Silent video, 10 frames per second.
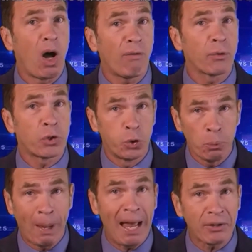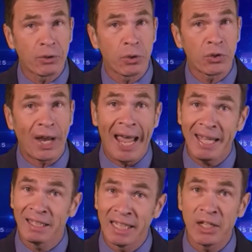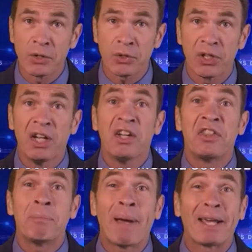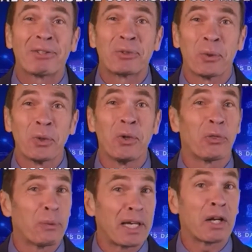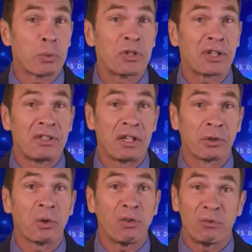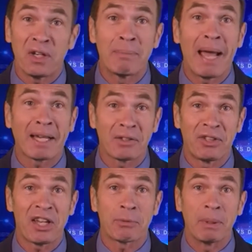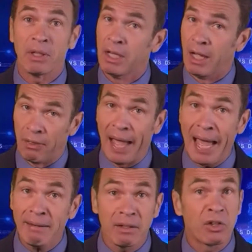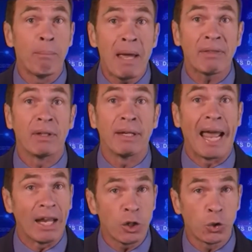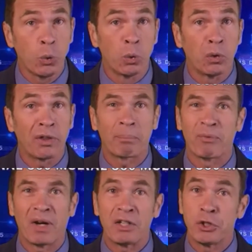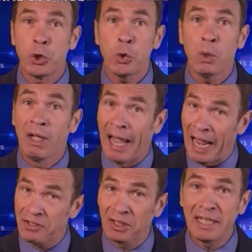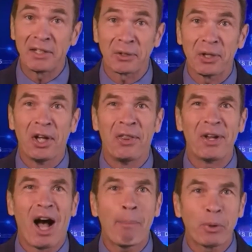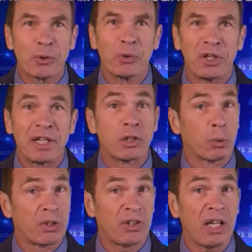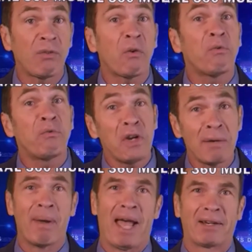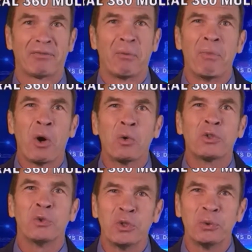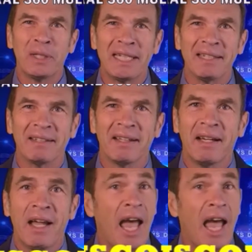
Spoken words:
to offer to pastors and leaders the Pastoral 360-Degree Feedback Assessment. That is a method and a tool that provides you, as a leader, the opportunity to receive feedback from those who you lead.